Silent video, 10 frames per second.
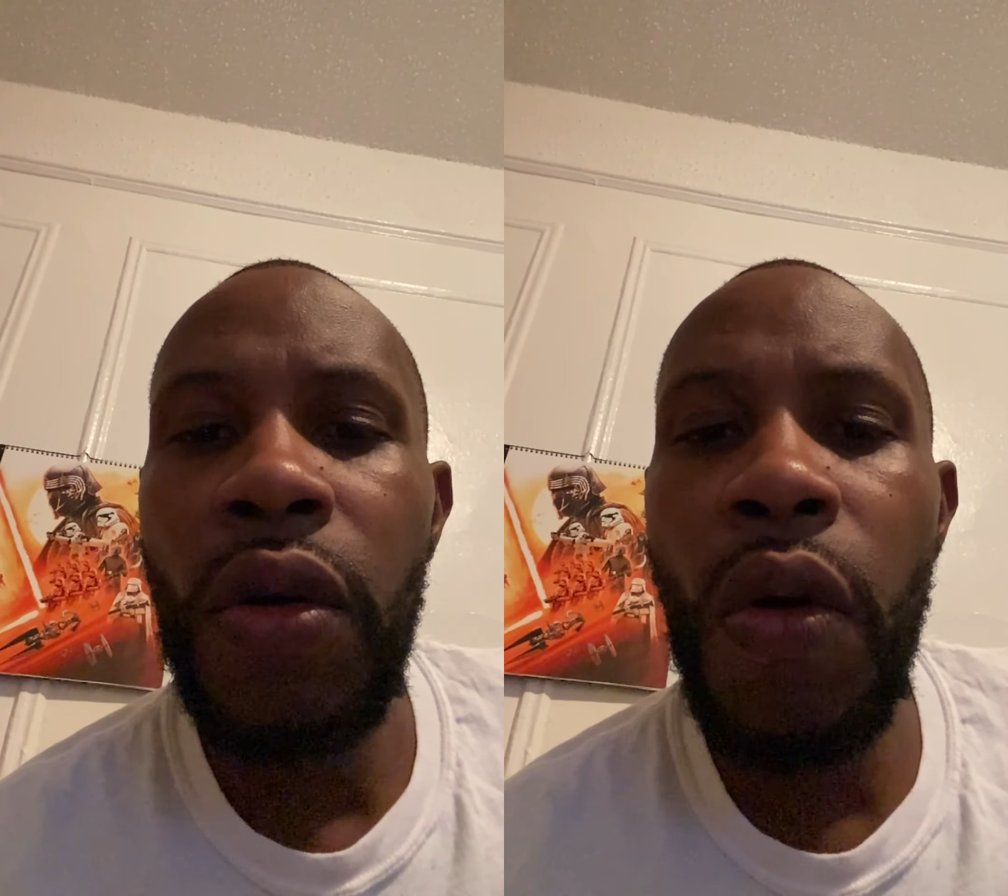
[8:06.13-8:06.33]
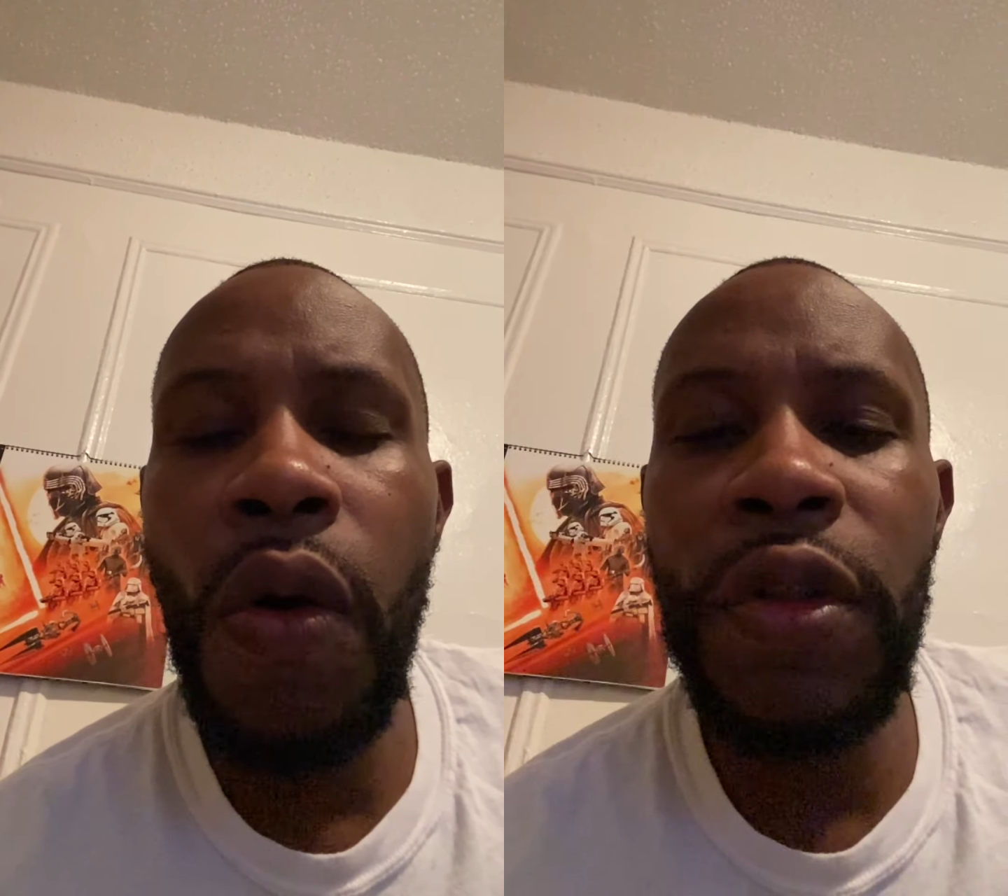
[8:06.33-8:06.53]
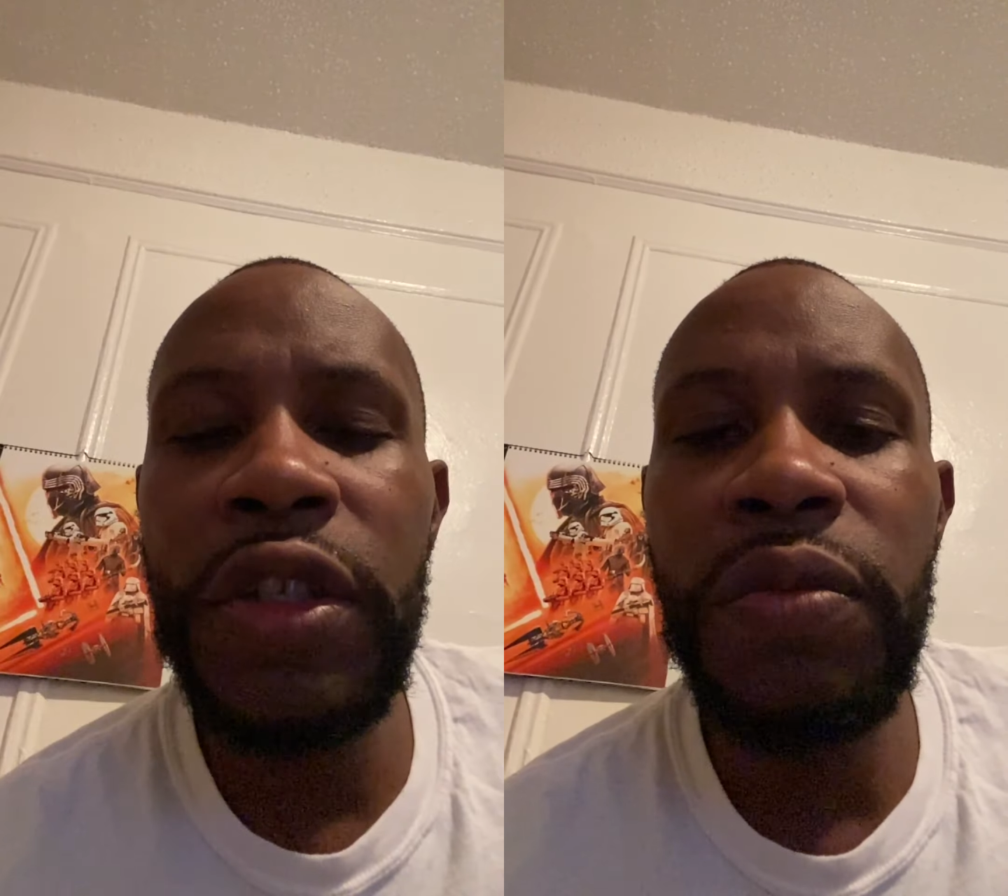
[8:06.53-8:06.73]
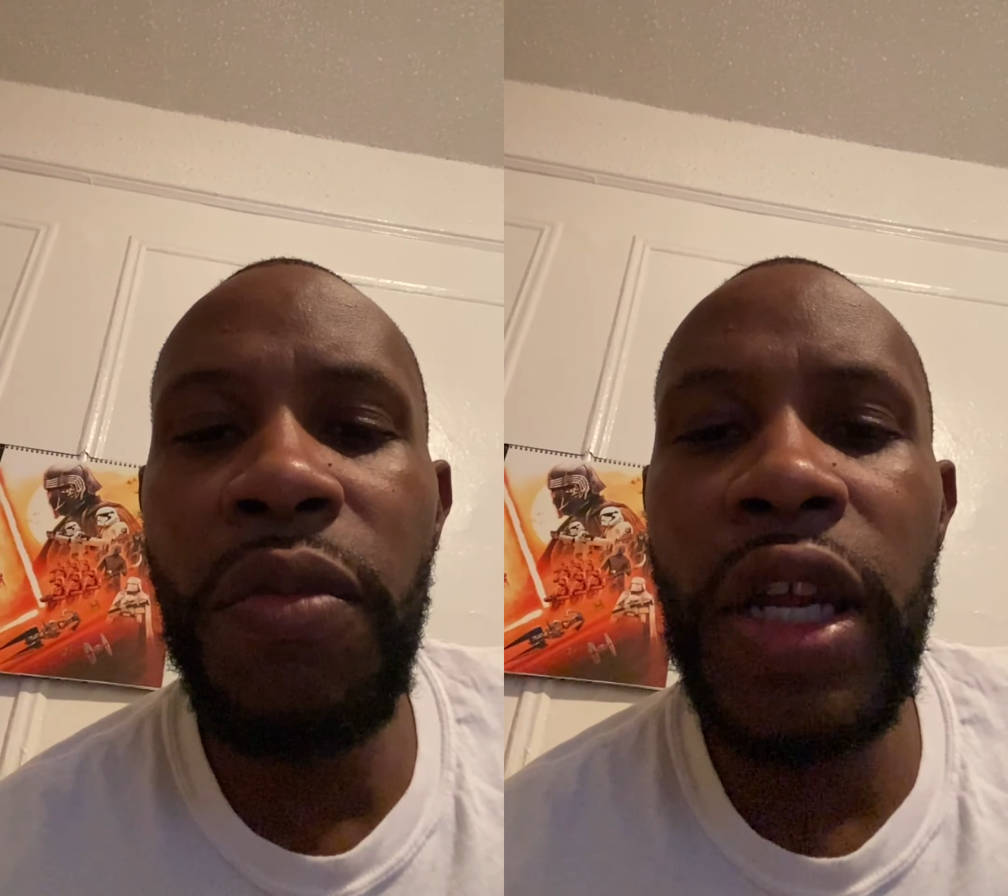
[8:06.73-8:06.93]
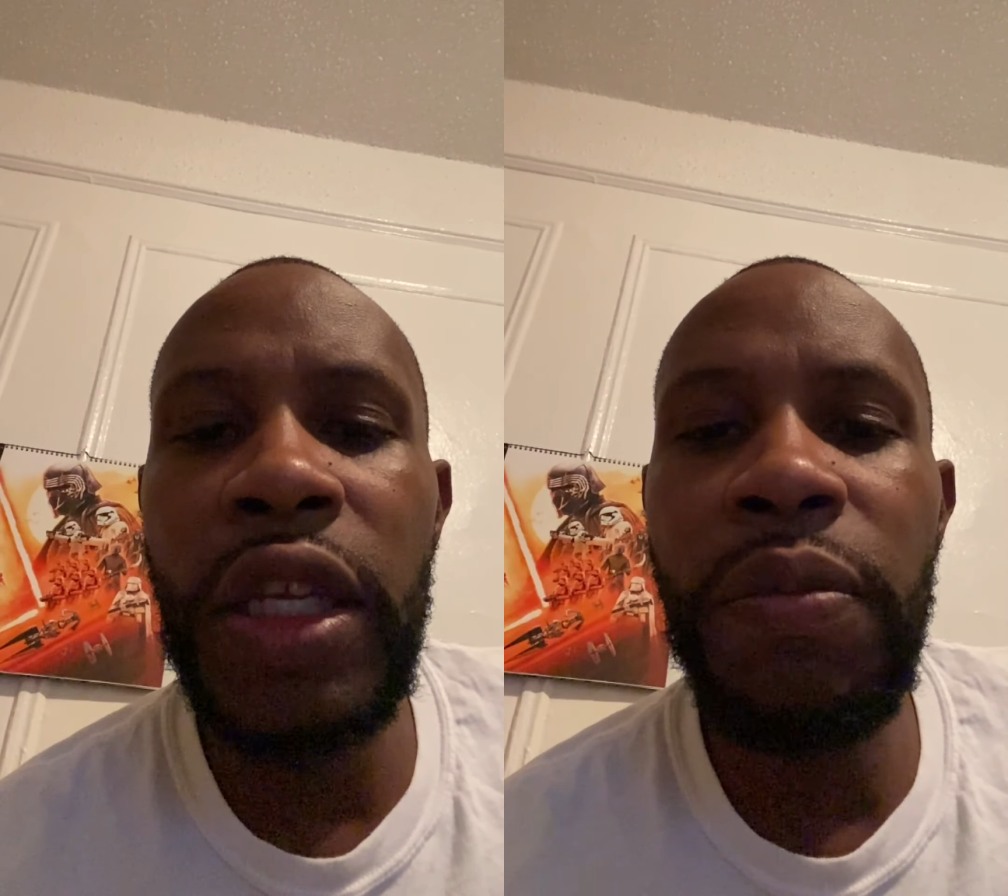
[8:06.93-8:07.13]
all this
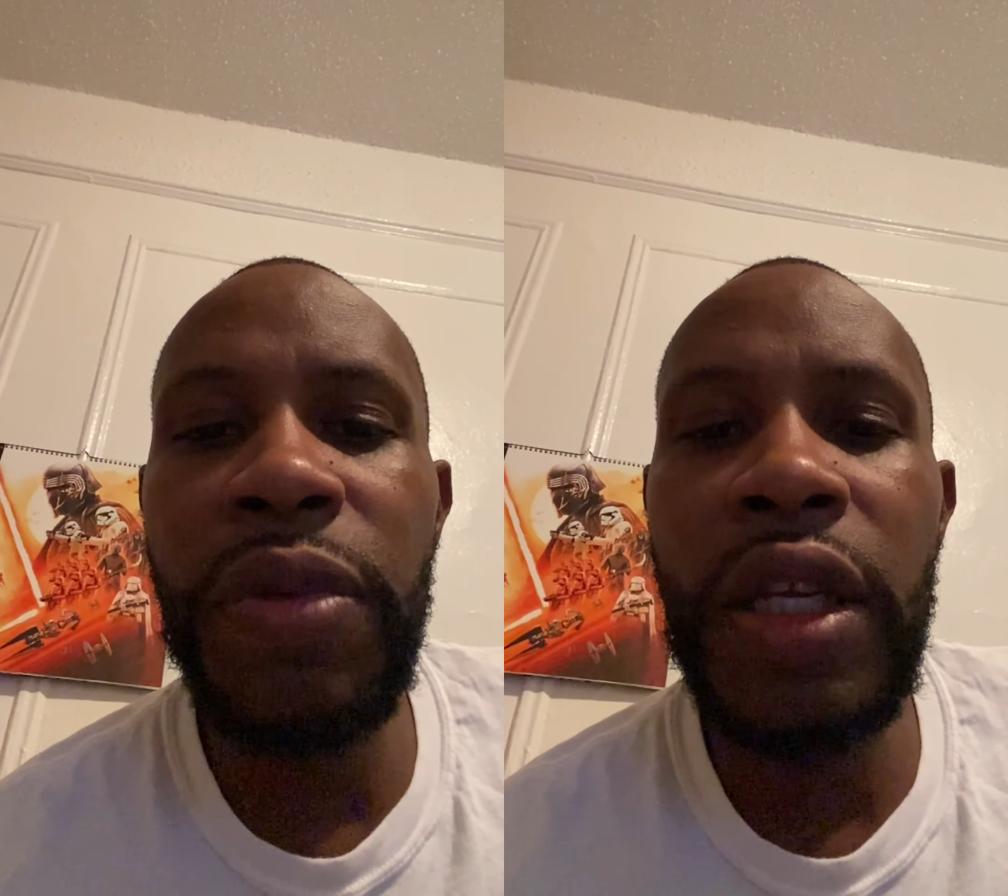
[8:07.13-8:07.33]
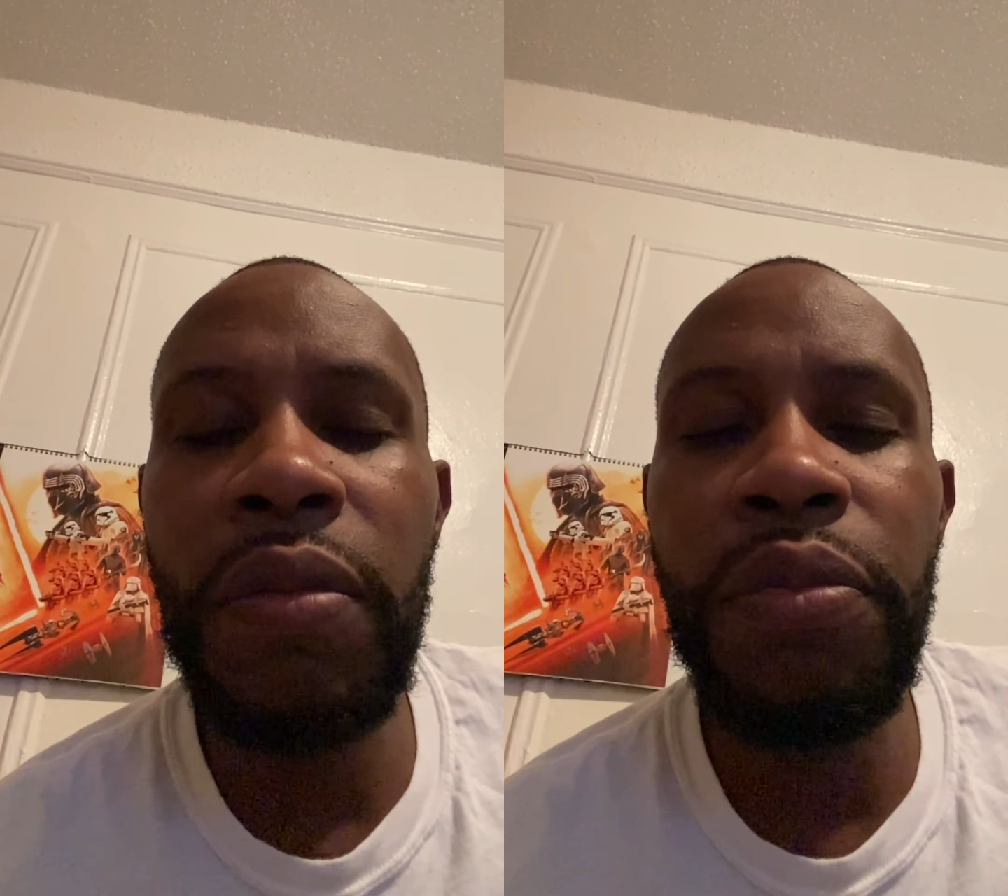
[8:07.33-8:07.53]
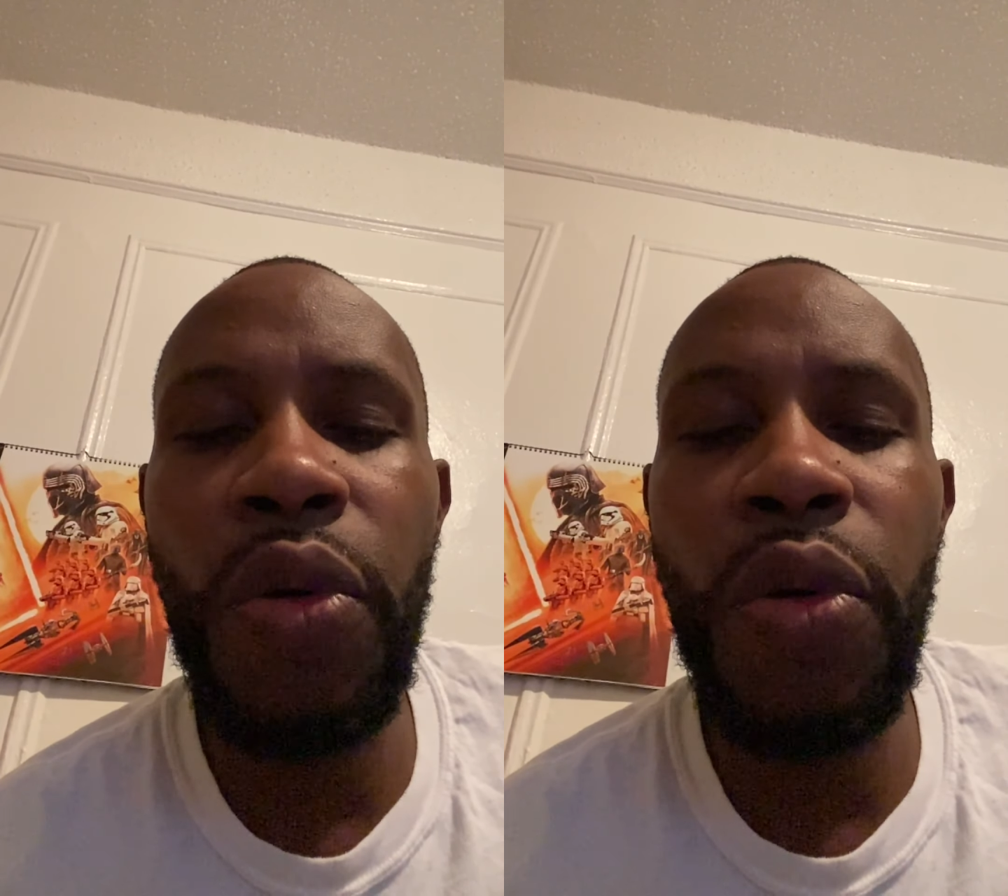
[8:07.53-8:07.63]
money being